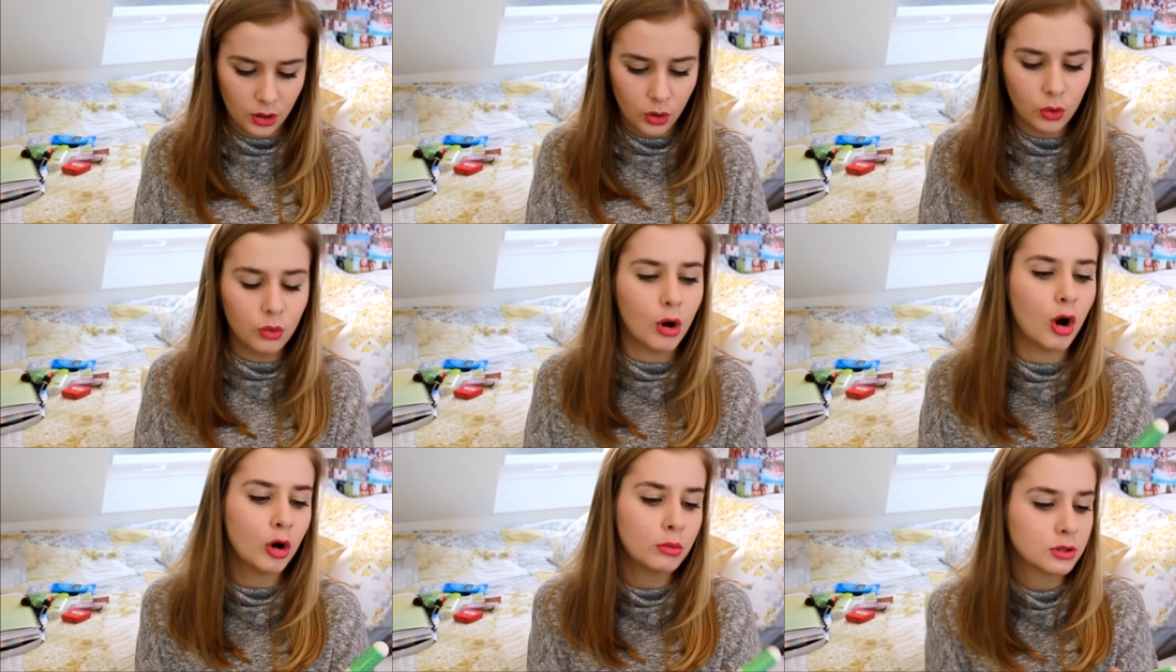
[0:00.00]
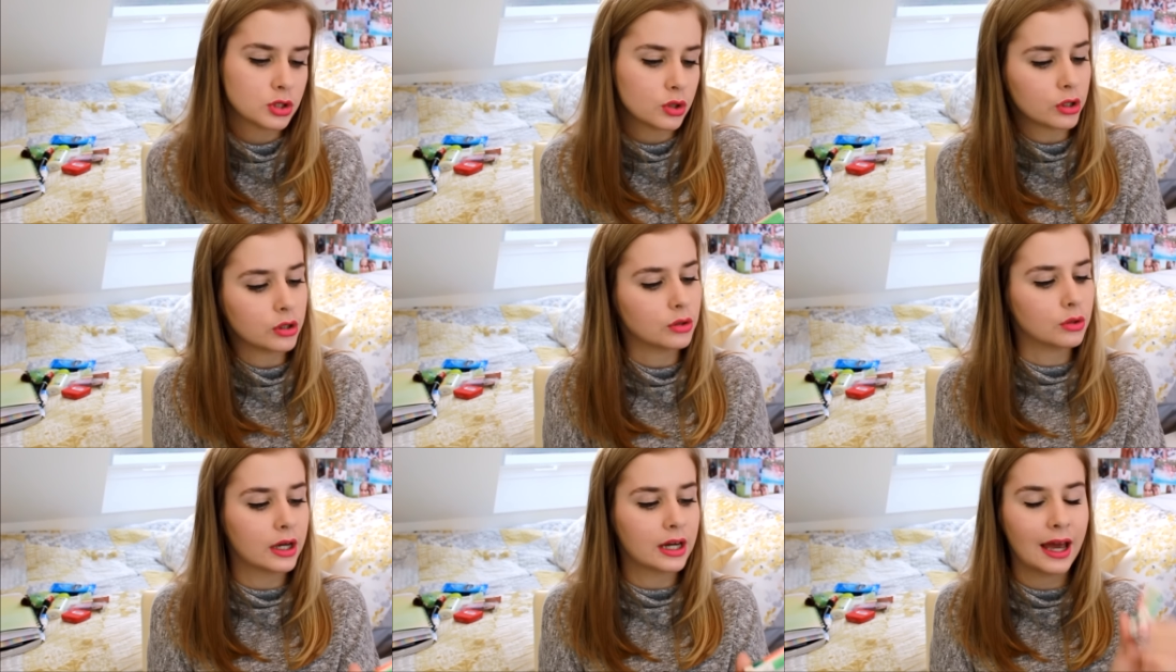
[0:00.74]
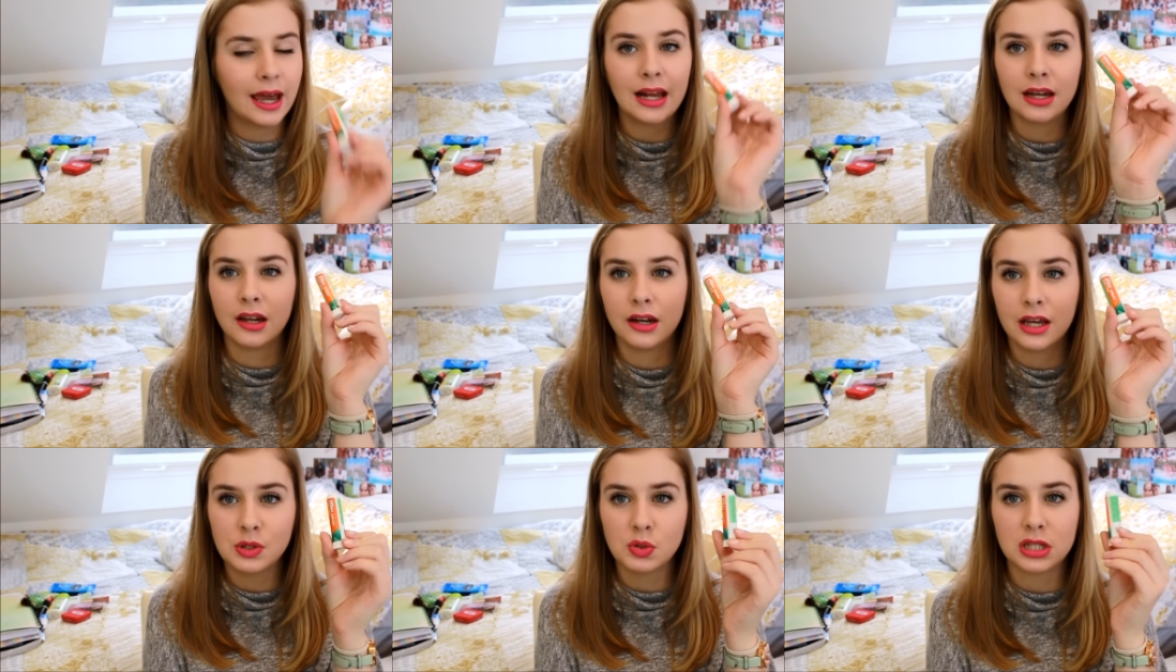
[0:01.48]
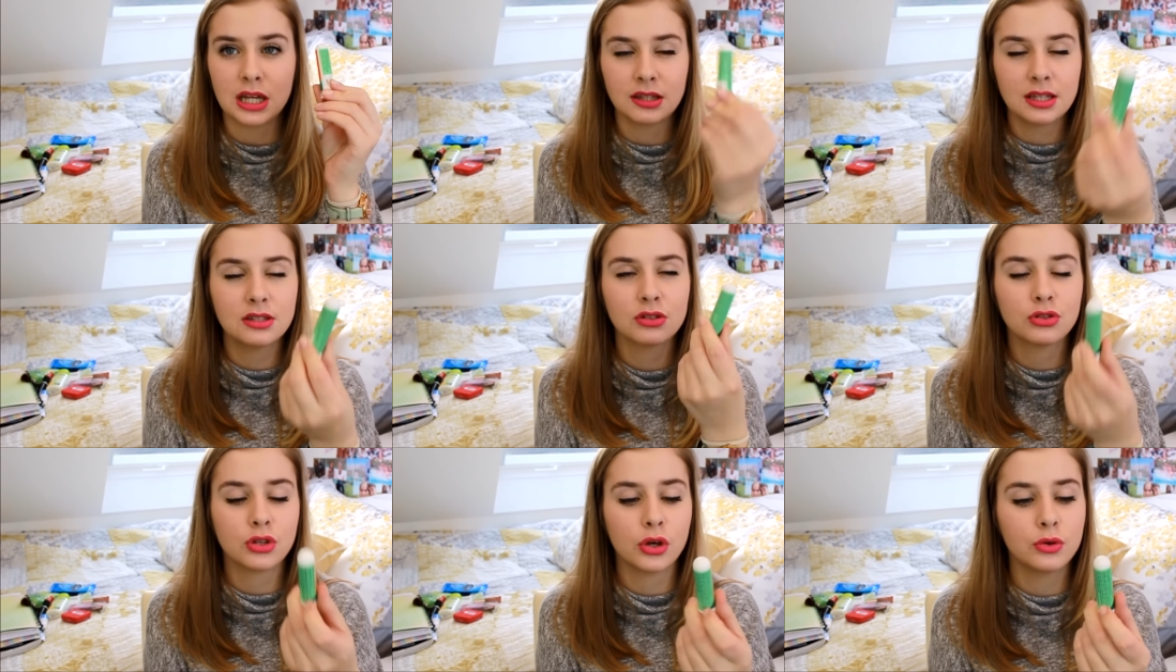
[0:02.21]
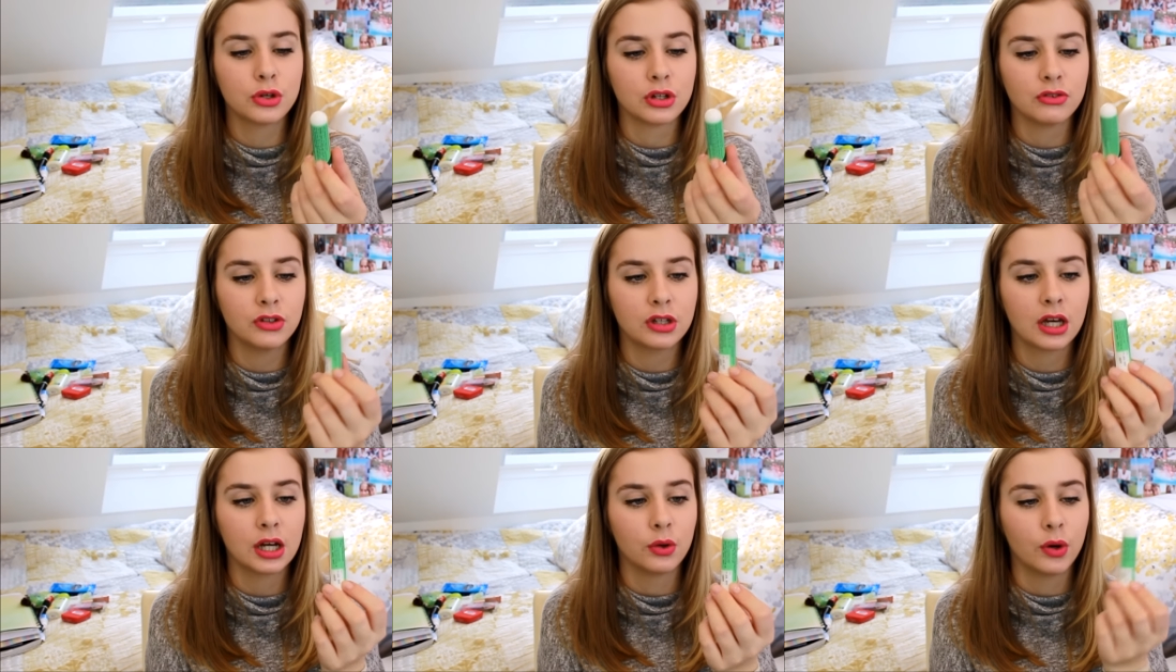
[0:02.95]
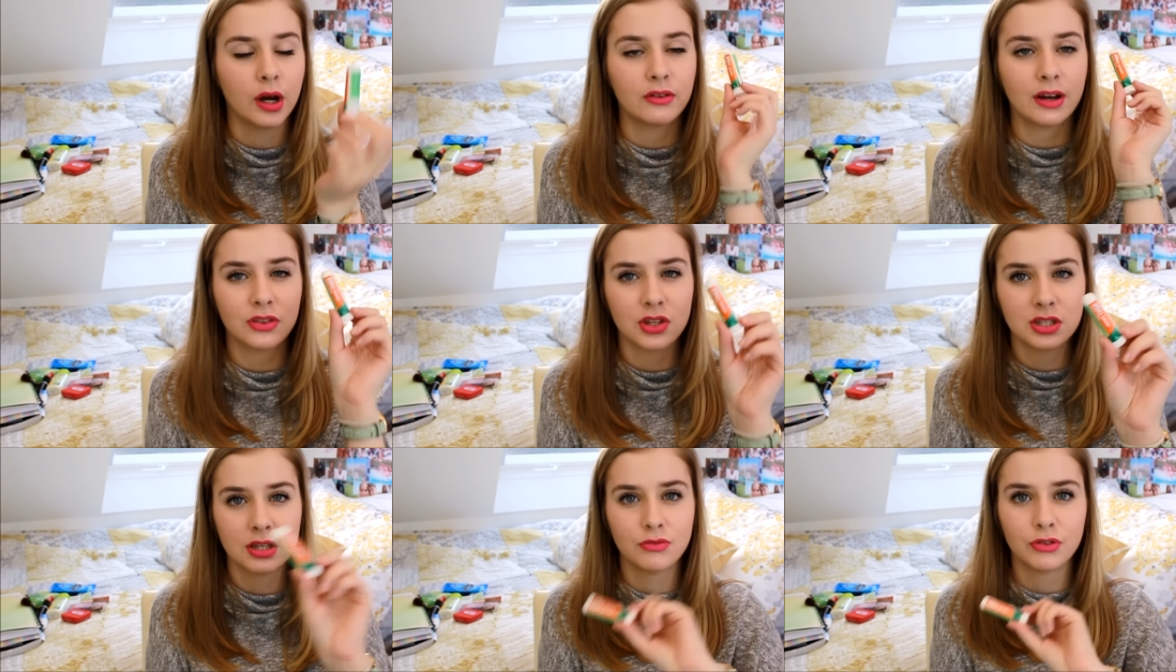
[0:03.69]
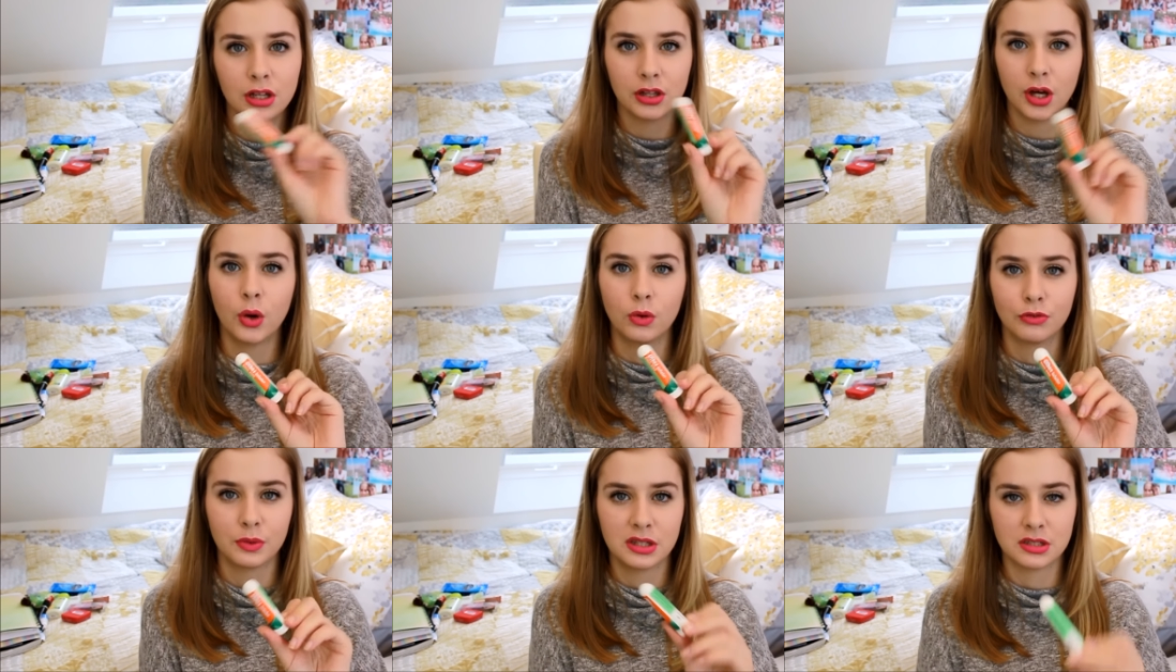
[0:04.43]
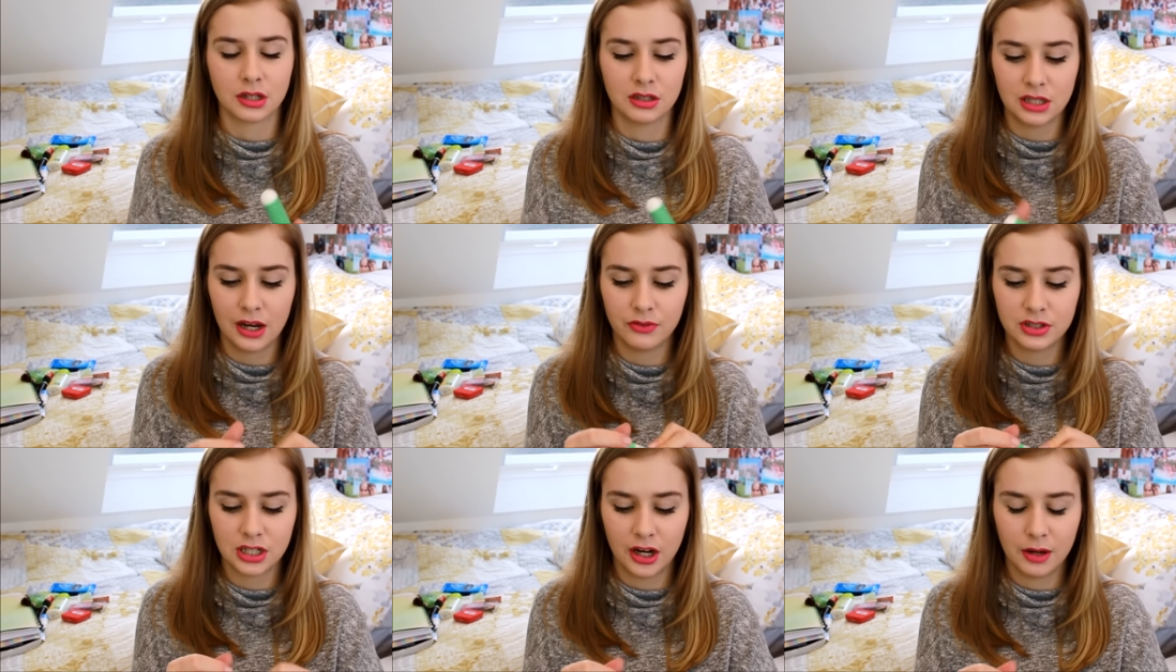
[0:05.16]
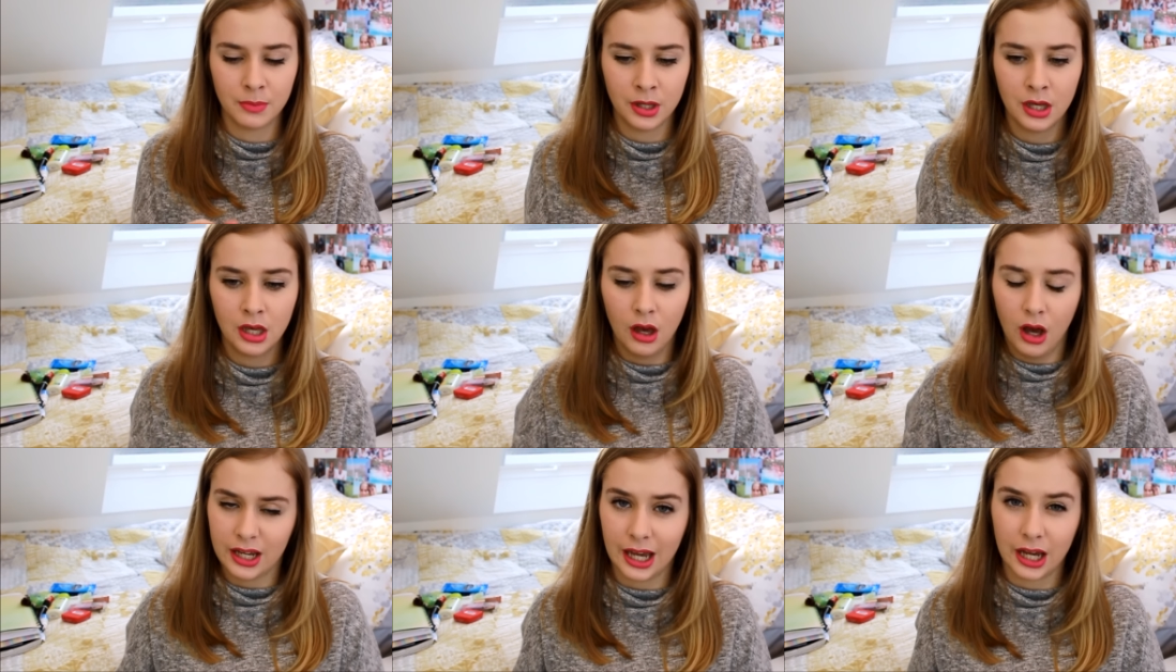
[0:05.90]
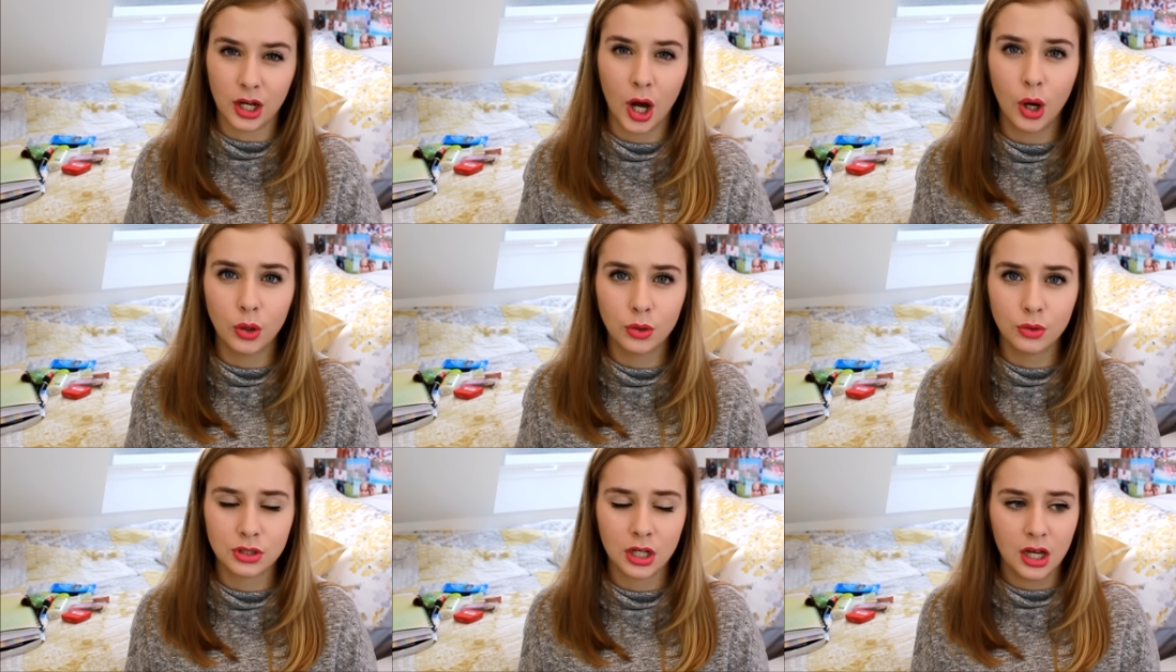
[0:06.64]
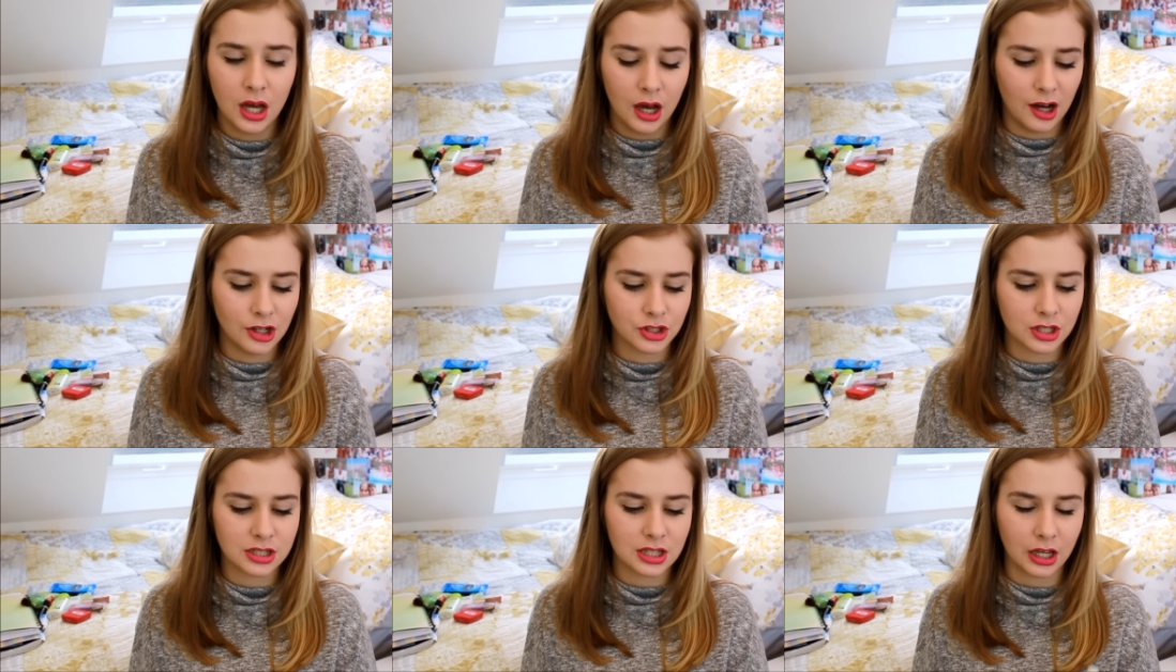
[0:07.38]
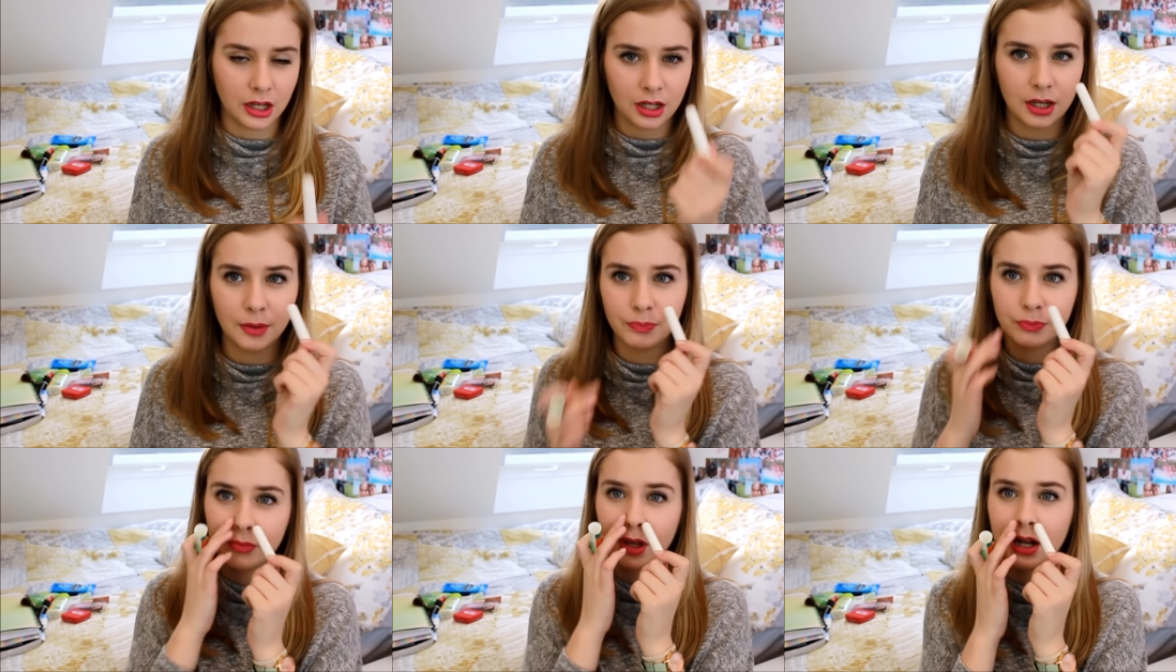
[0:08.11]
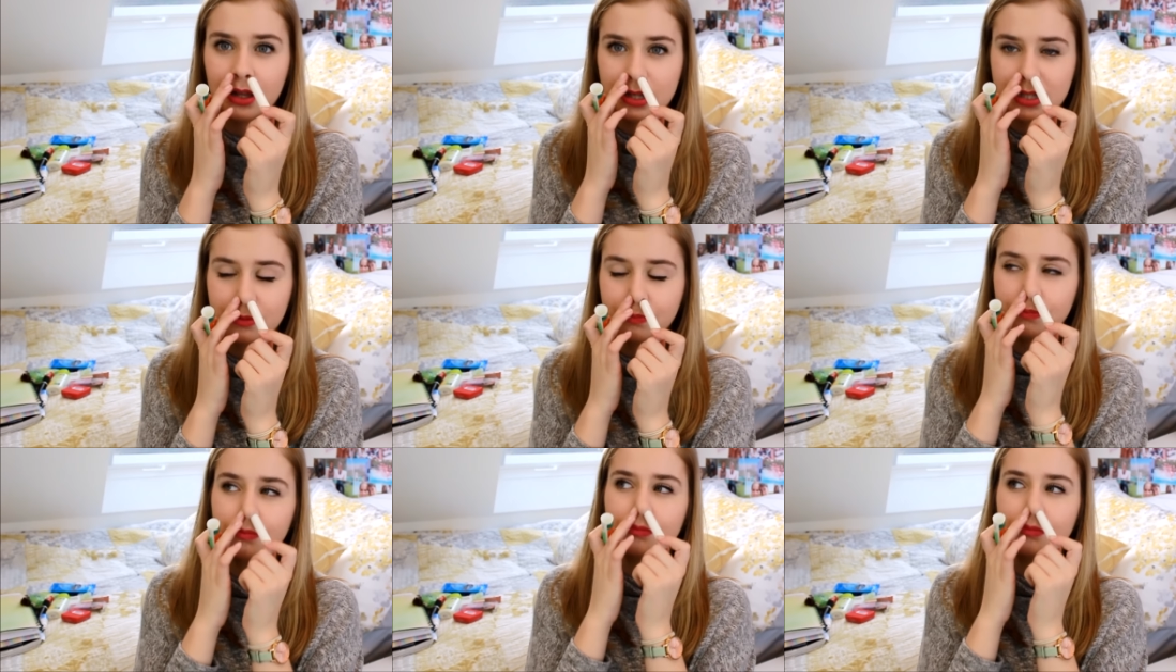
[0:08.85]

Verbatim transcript: Oh, Olbas Oil Inhaler Nasal Stick. These are so good if you get ill. I've had this in for like the whole of winter because every time I get a cold, I just like go like this